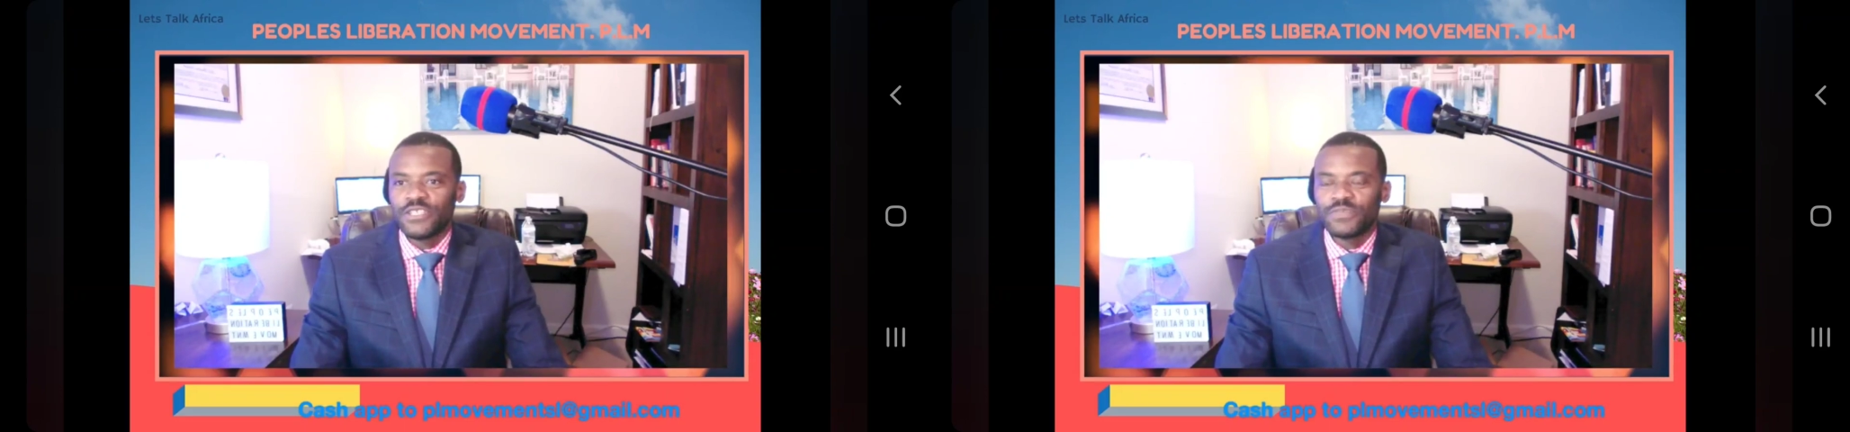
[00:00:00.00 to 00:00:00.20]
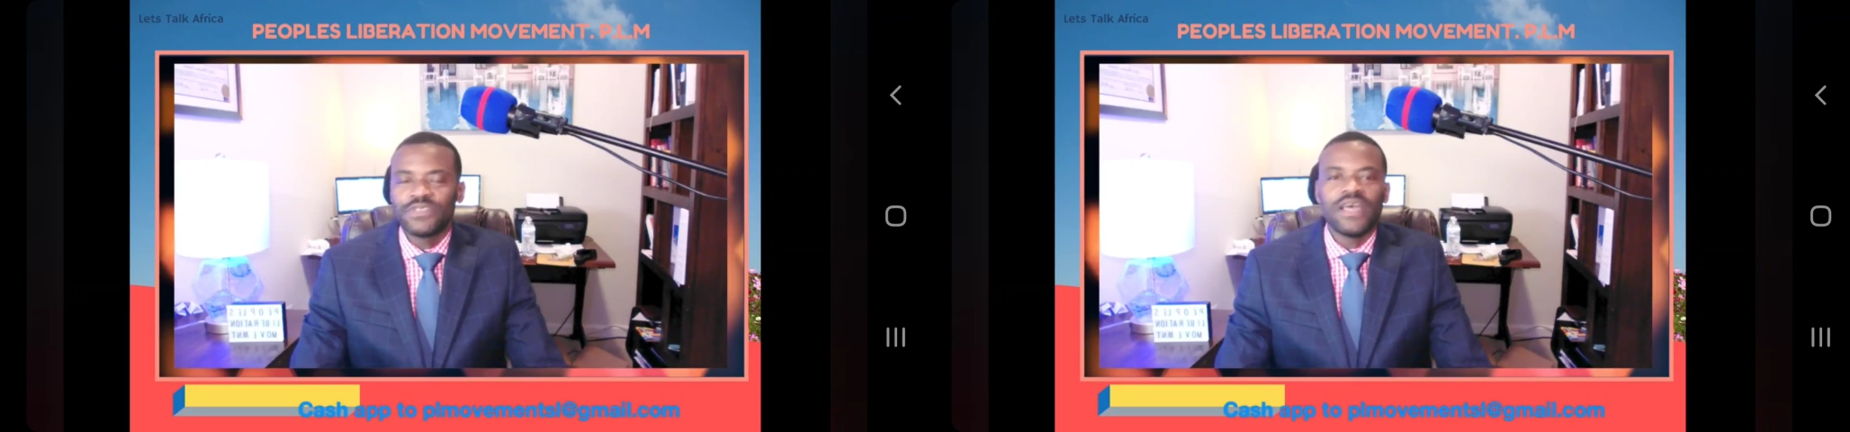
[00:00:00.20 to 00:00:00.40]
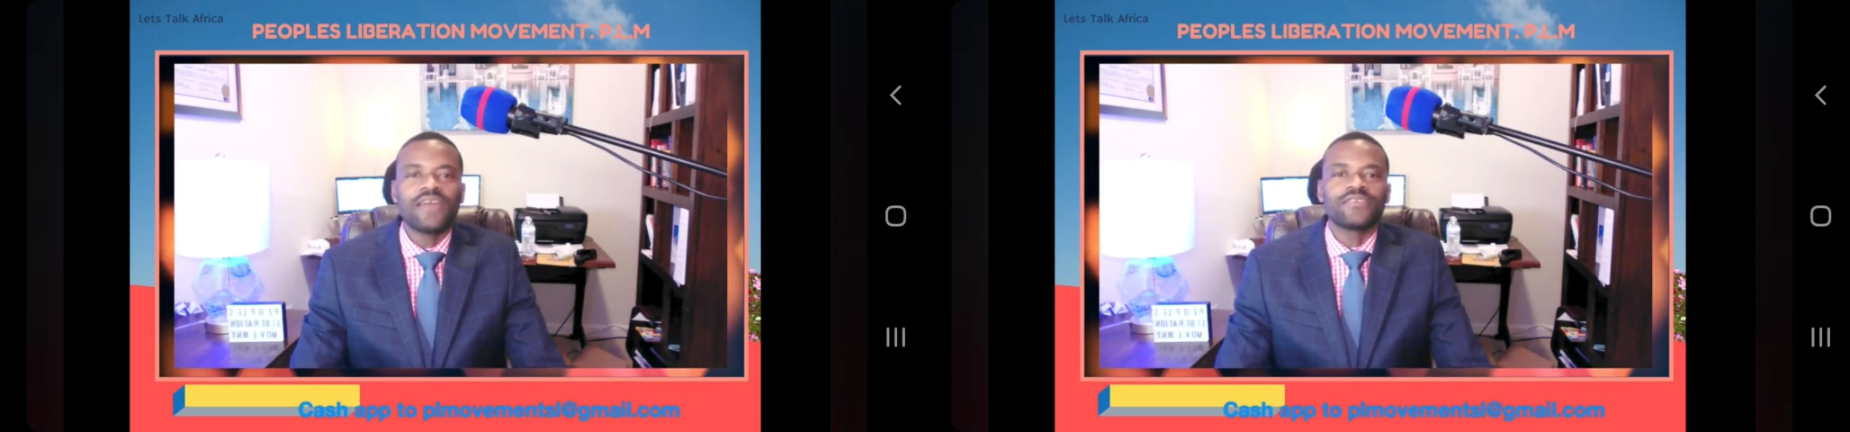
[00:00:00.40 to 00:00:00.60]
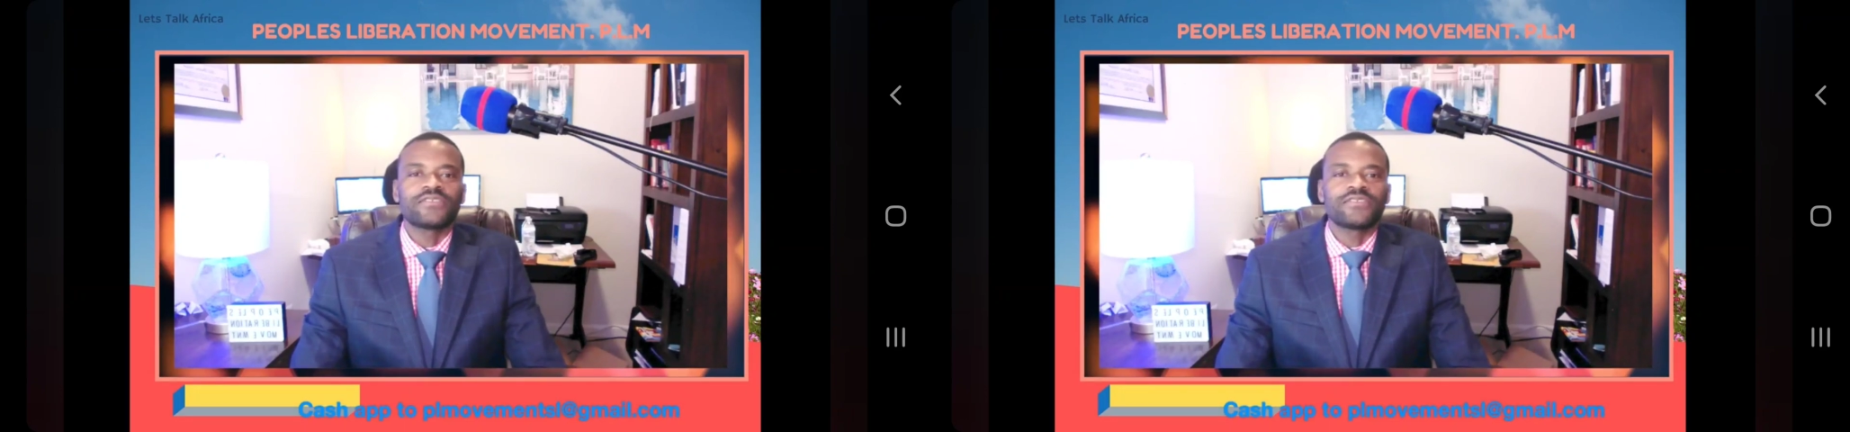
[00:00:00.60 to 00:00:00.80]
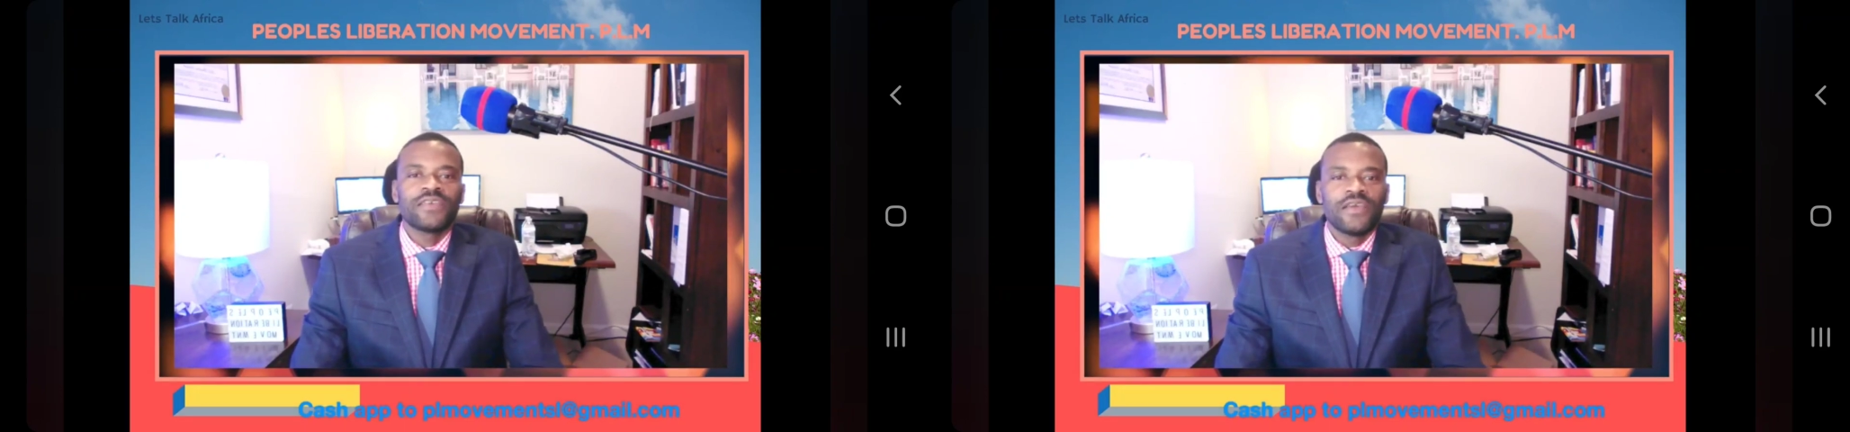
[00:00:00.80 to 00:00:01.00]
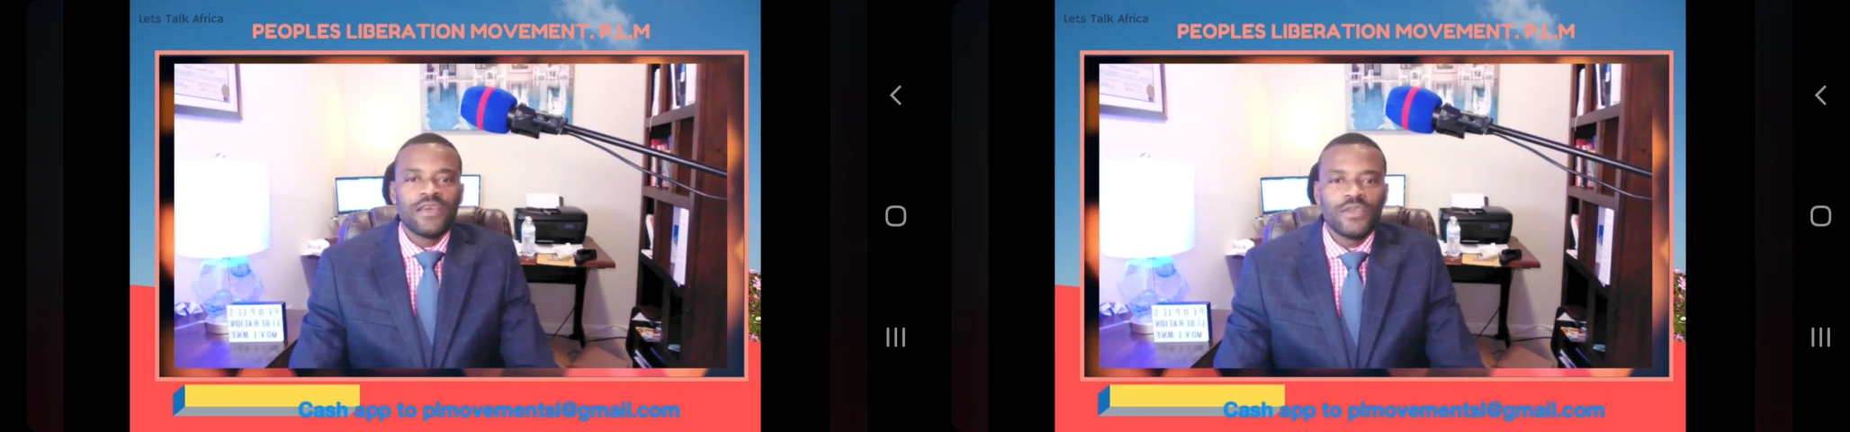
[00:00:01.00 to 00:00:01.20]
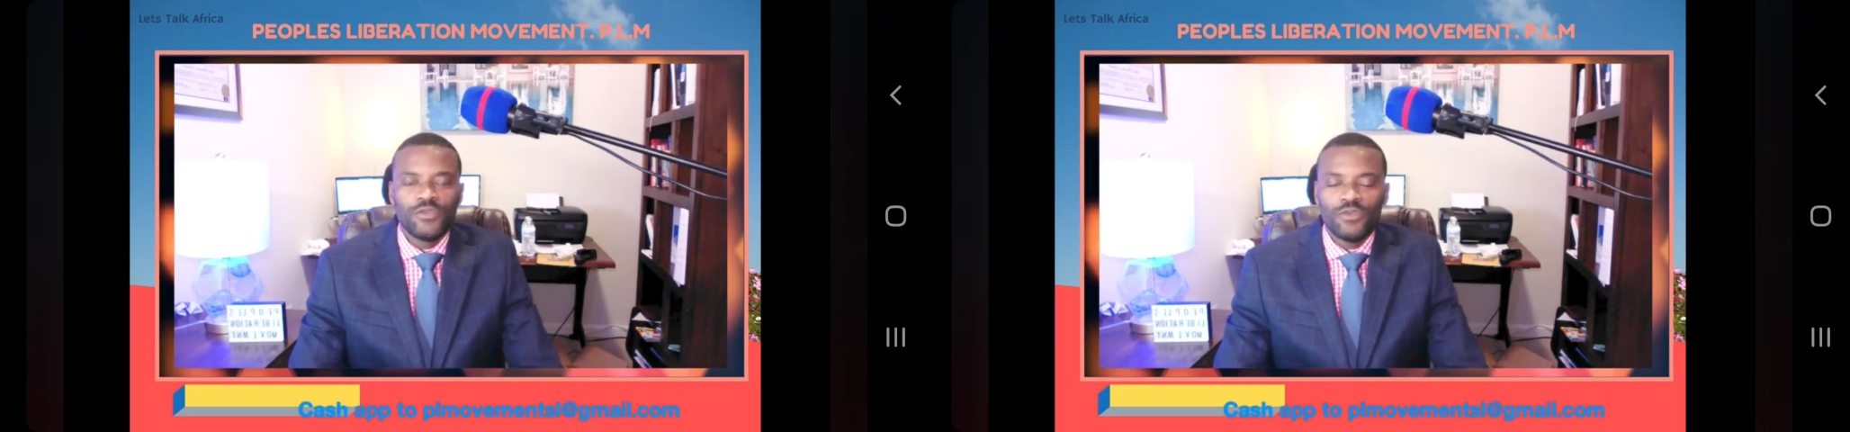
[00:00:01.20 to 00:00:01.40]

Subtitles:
status, in